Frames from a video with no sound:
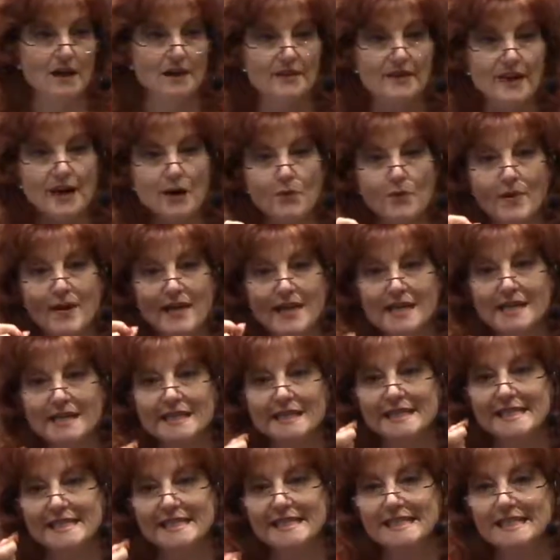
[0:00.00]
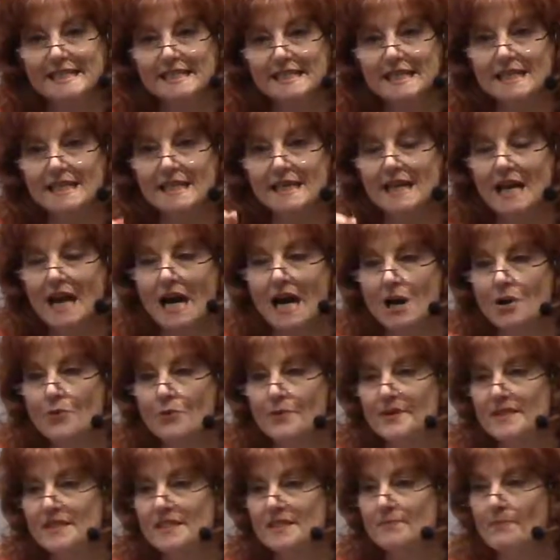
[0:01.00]
that we can see our
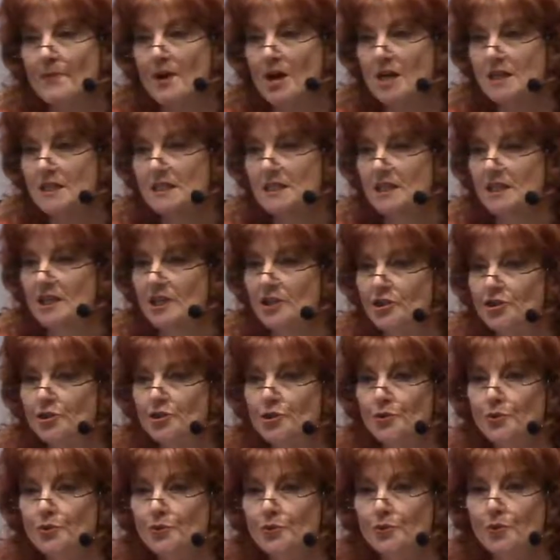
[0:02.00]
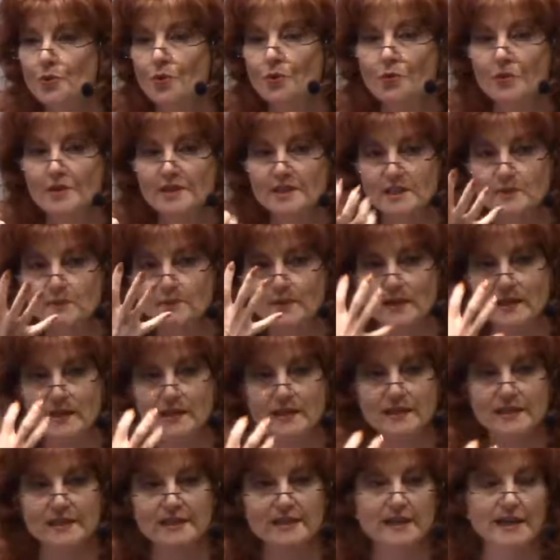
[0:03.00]
response to what's
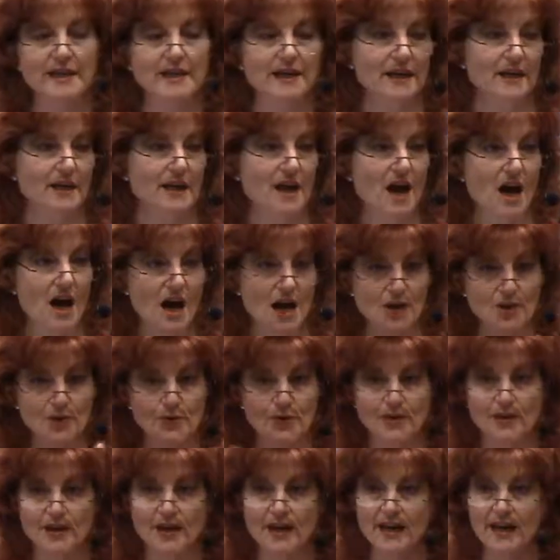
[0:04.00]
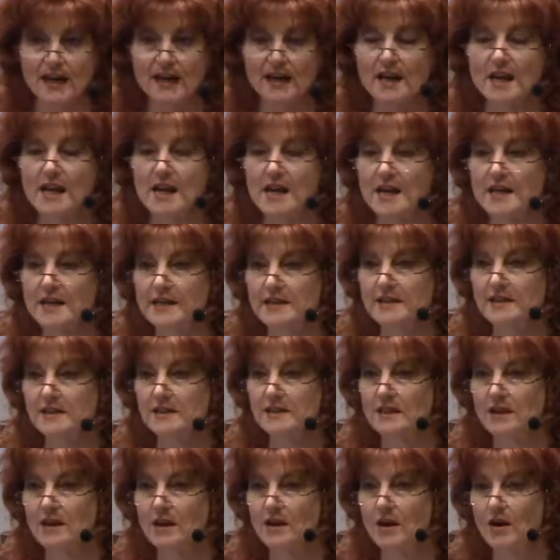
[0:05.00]
being said, either in the headlines,